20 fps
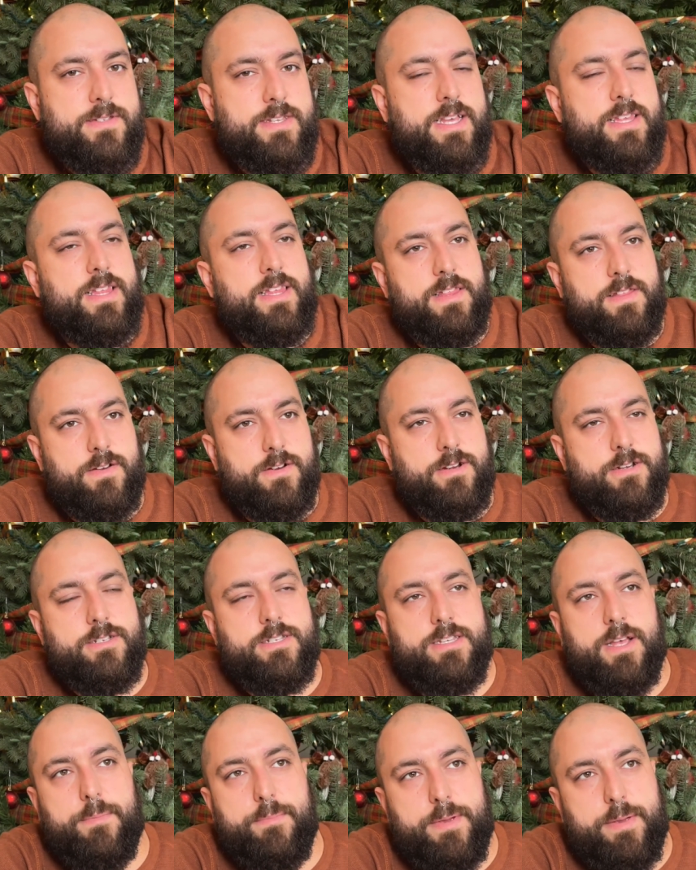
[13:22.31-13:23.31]
I think there are
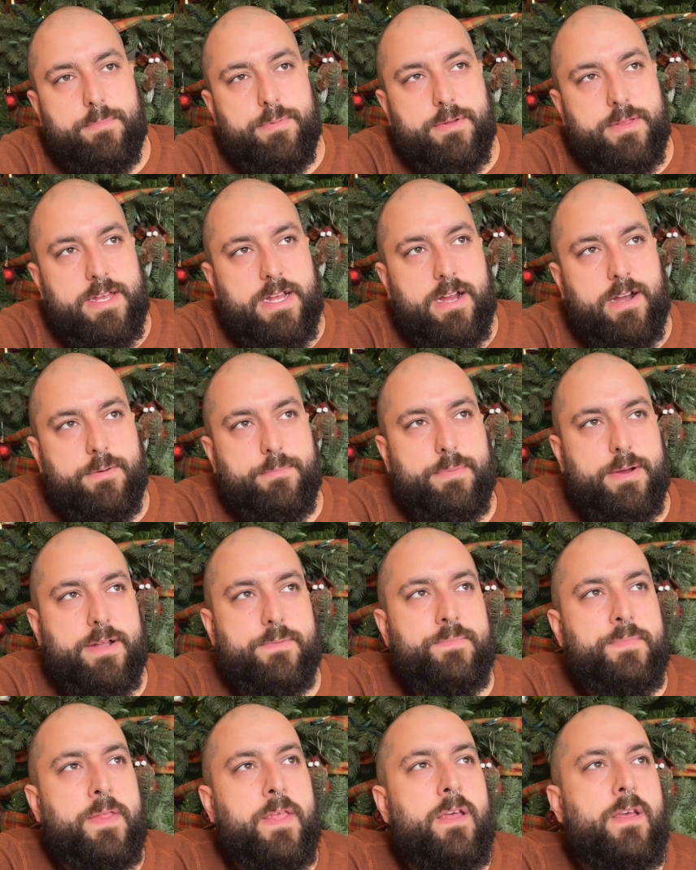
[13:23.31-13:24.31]
some people there, but
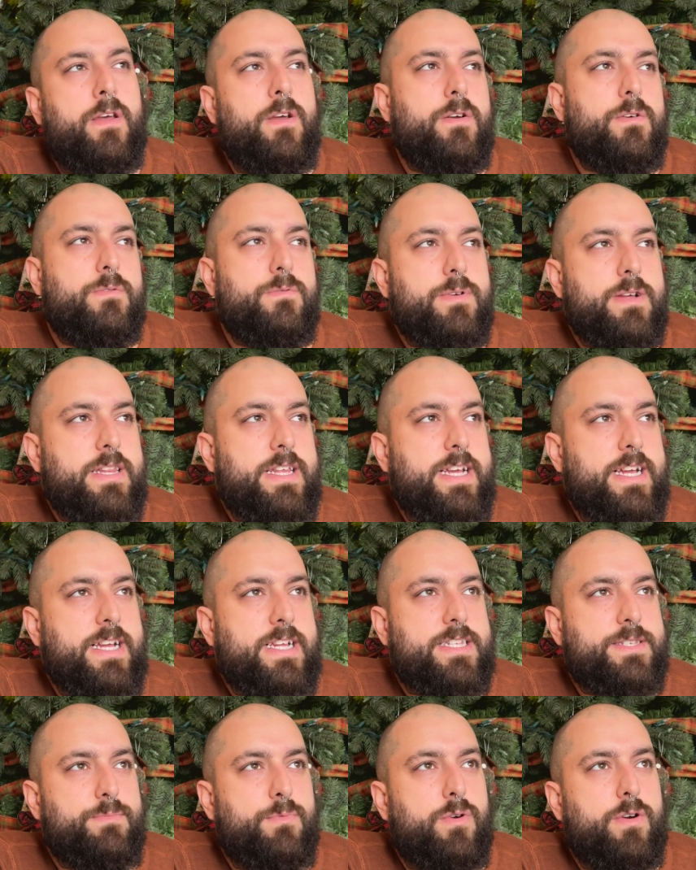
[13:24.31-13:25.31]
really
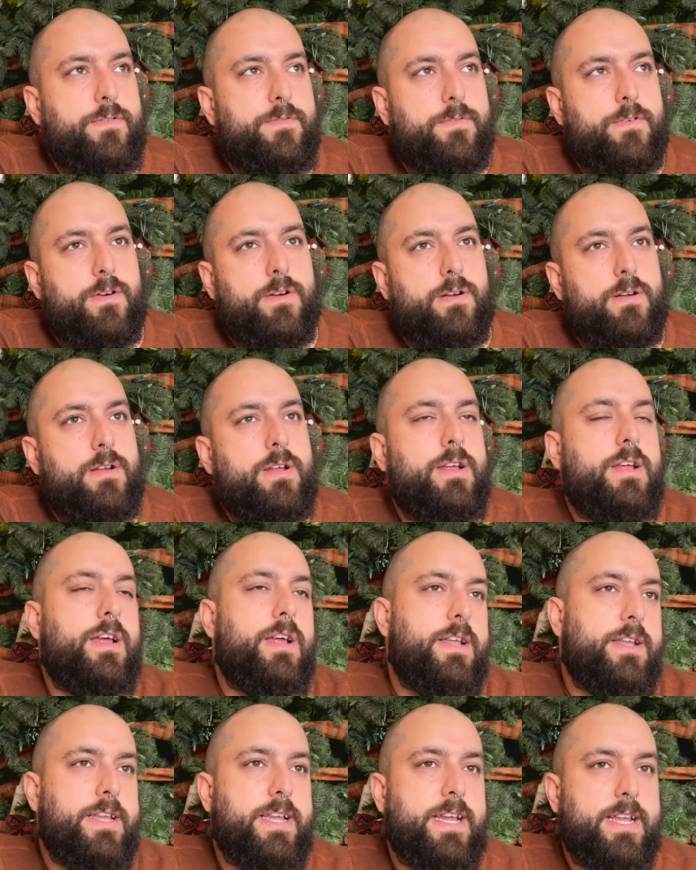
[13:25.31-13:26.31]
it's more for
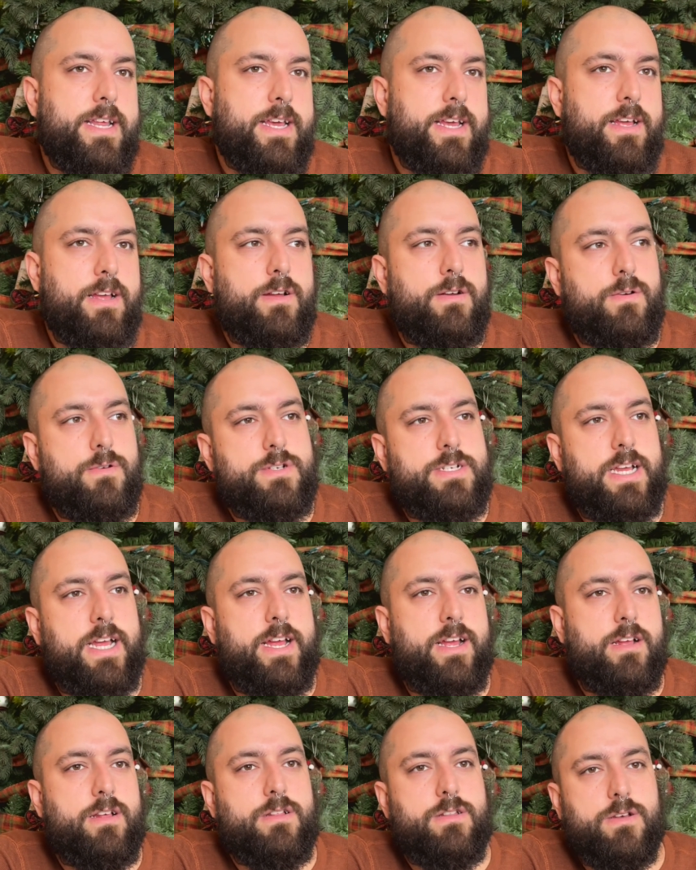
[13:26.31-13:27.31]
knitting,
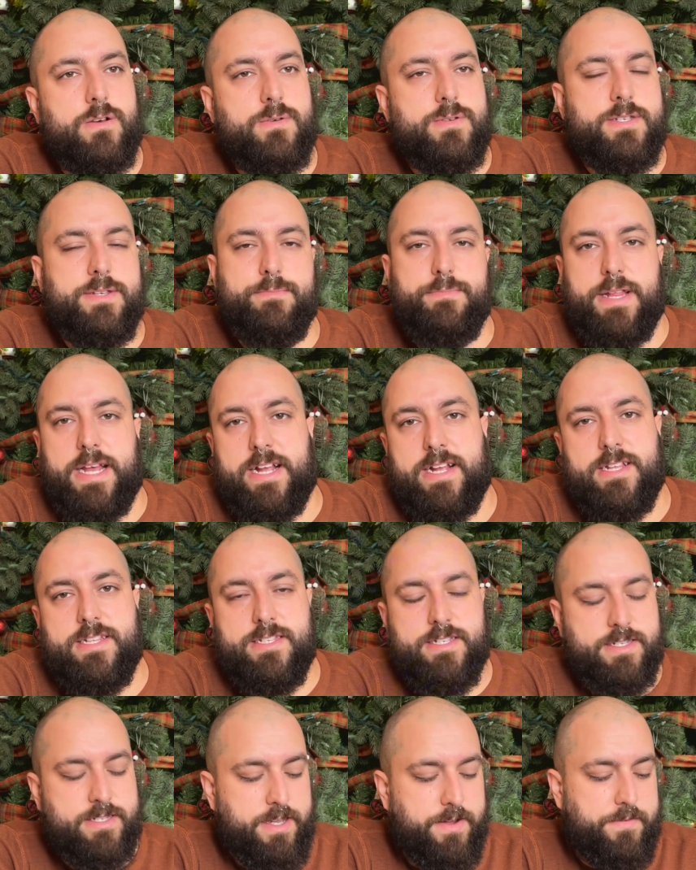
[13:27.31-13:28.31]
crocheting clothes and blankets
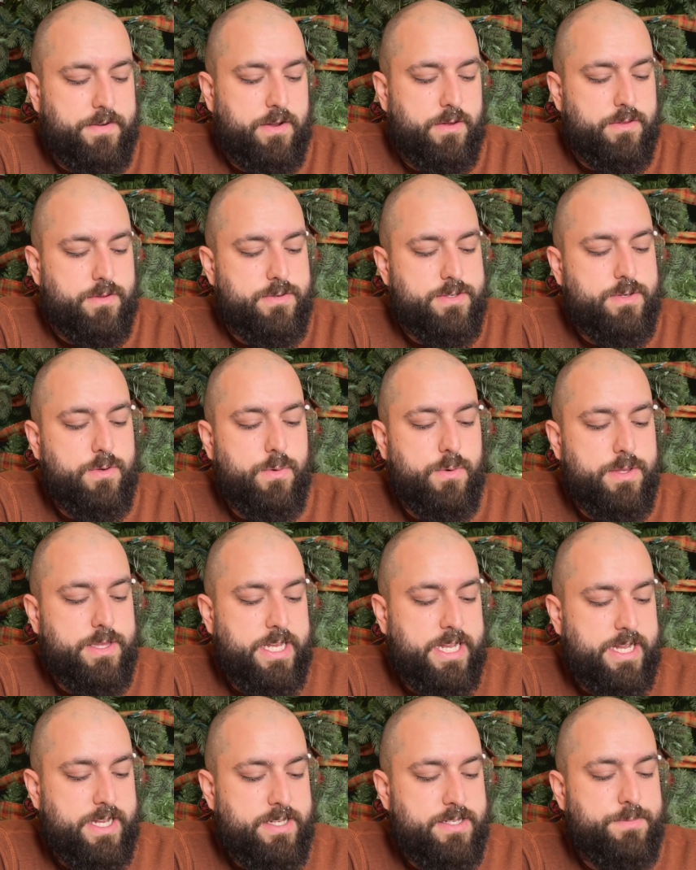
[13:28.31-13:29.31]
and stuff and all those cool
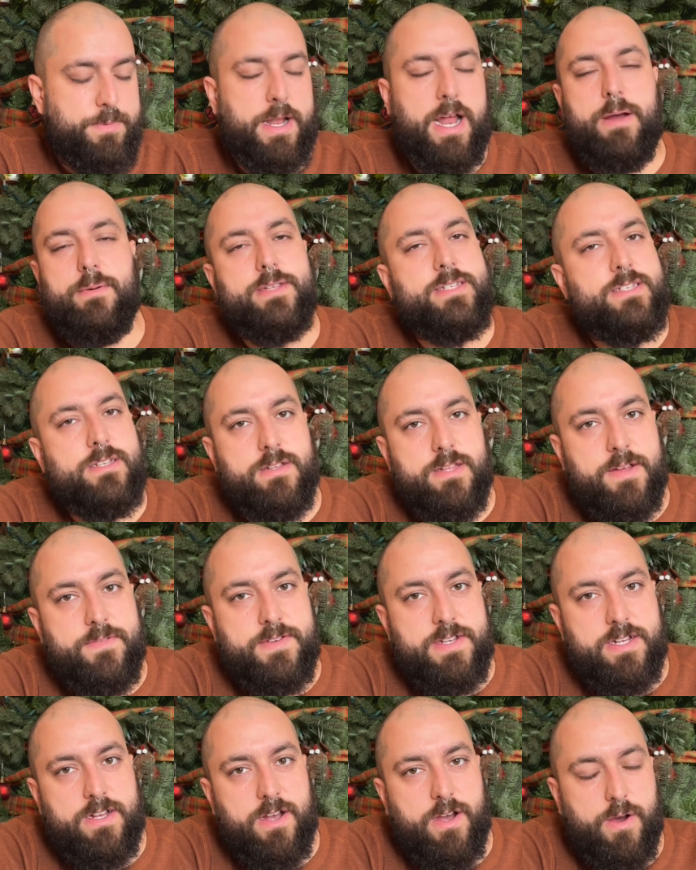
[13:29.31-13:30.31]
things. But I would still love
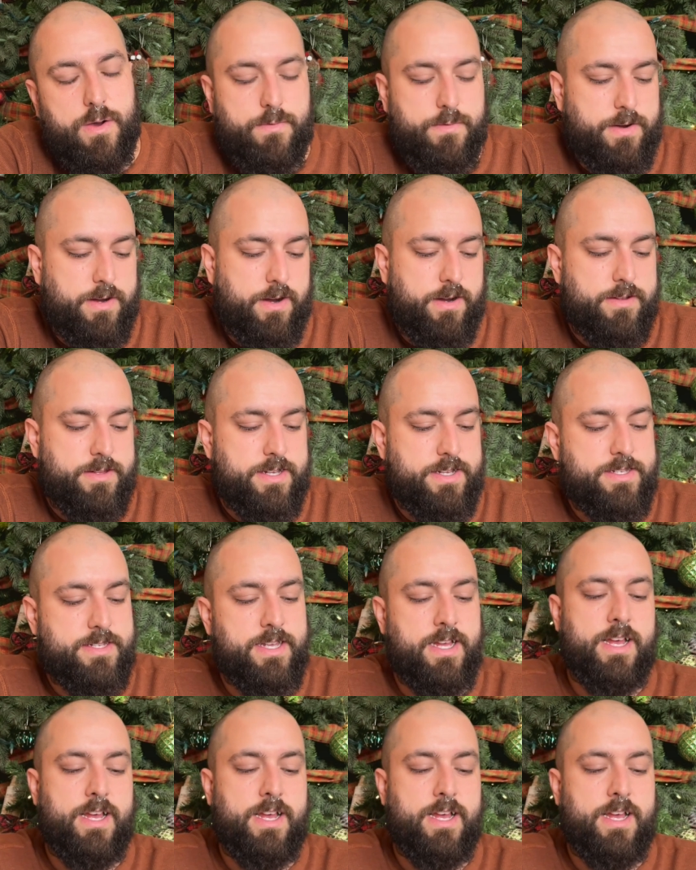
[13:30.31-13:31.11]
to go regardless